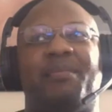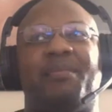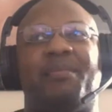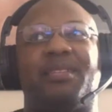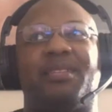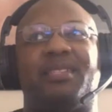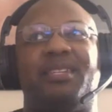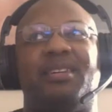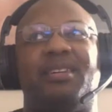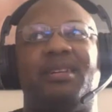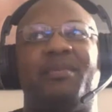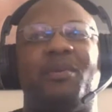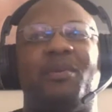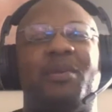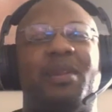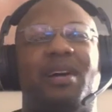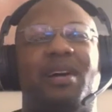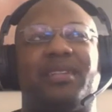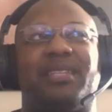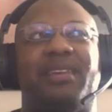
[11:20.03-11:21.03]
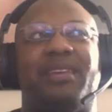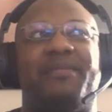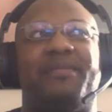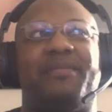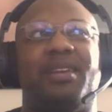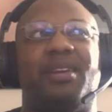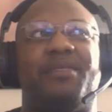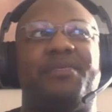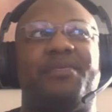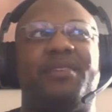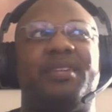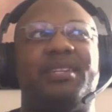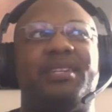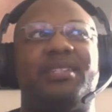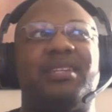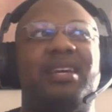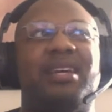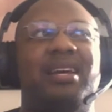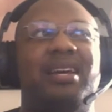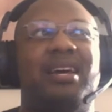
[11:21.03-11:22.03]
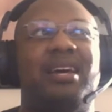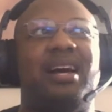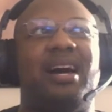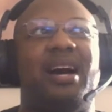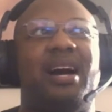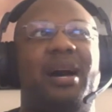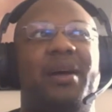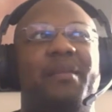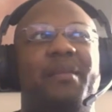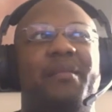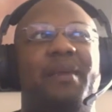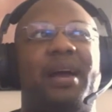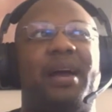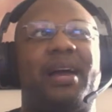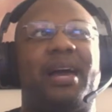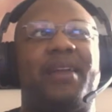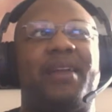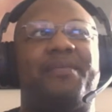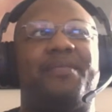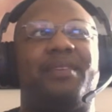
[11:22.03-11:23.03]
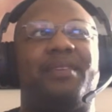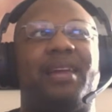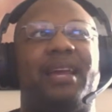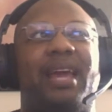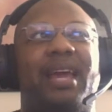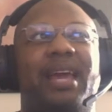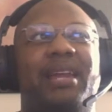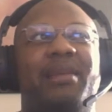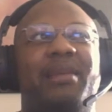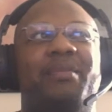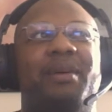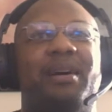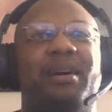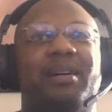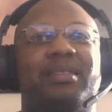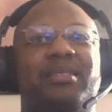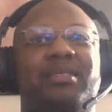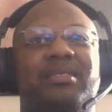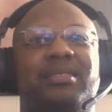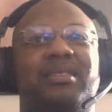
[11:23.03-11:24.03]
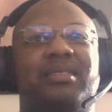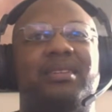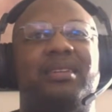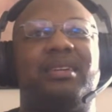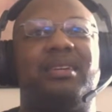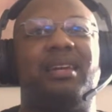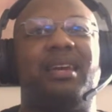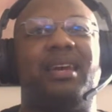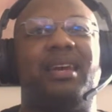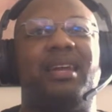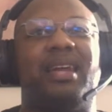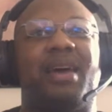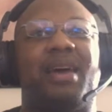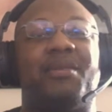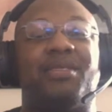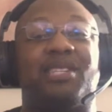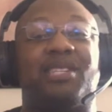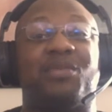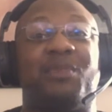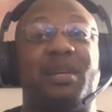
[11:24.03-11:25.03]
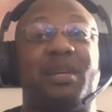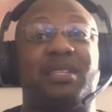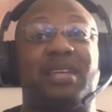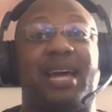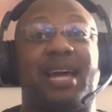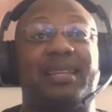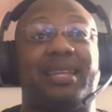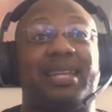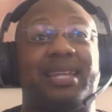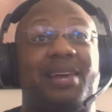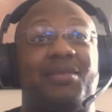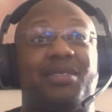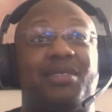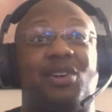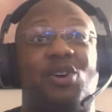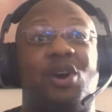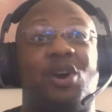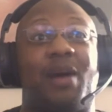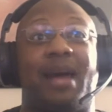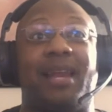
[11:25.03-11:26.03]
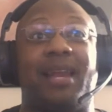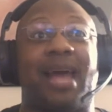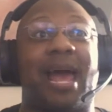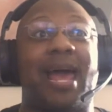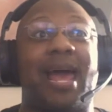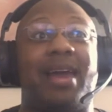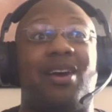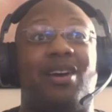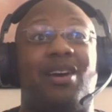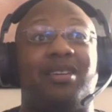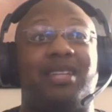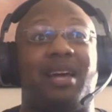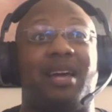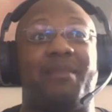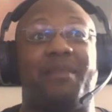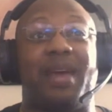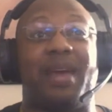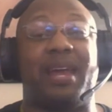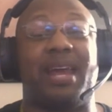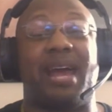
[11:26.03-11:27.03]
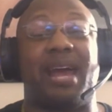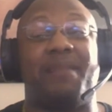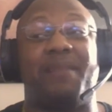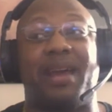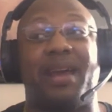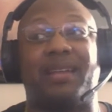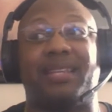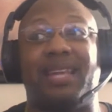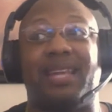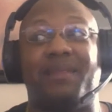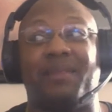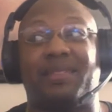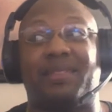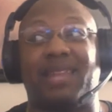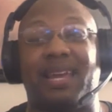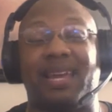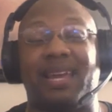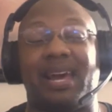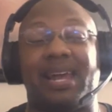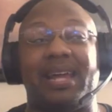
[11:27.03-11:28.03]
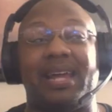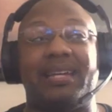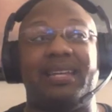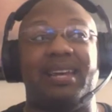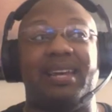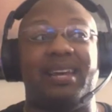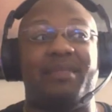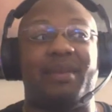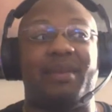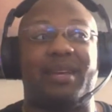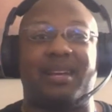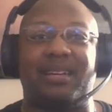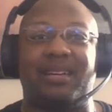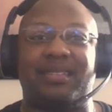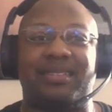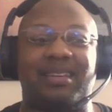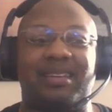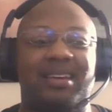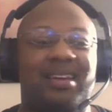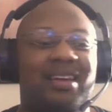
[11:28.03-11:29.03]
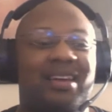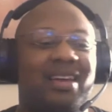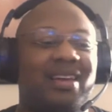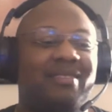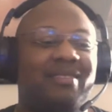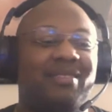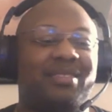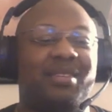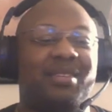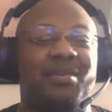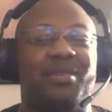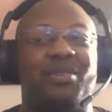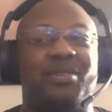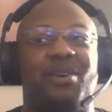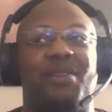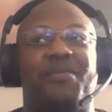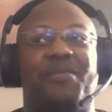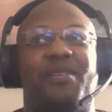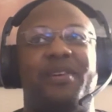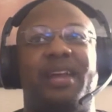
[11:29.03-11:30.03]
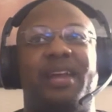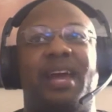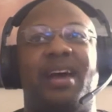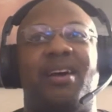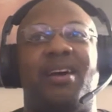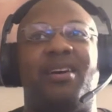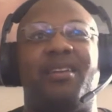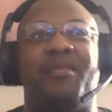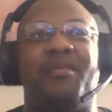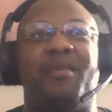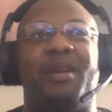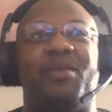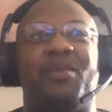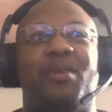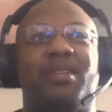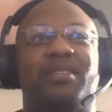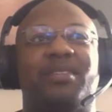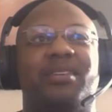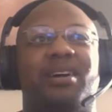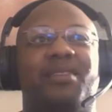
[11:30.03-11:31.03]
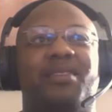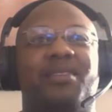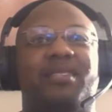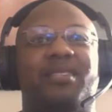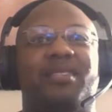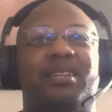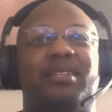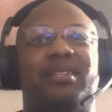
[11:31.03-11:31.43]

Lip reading: the sealing, but we lost that video footage. I got it for like $80. And that was expensive. Nice. I thought that was horrible. I had a hard time paying that back then, but thank God I did because you see what it's going for now. Everybody wants it all of a sudden.